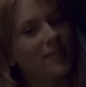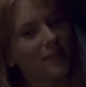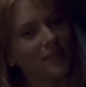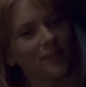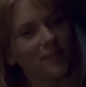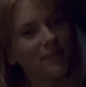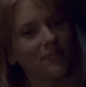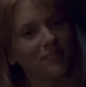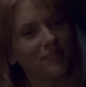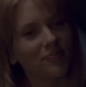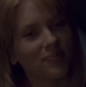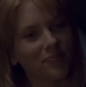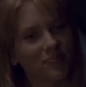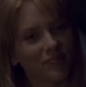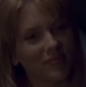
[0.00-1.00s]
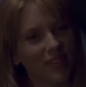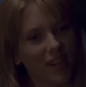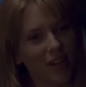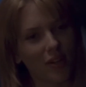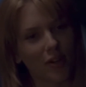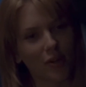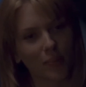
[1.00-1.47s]
Johansson, a
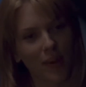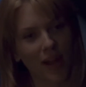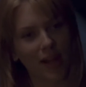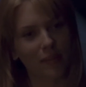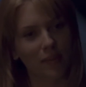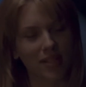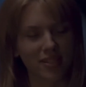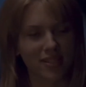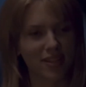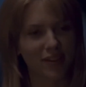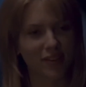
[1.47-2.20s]
young woman who is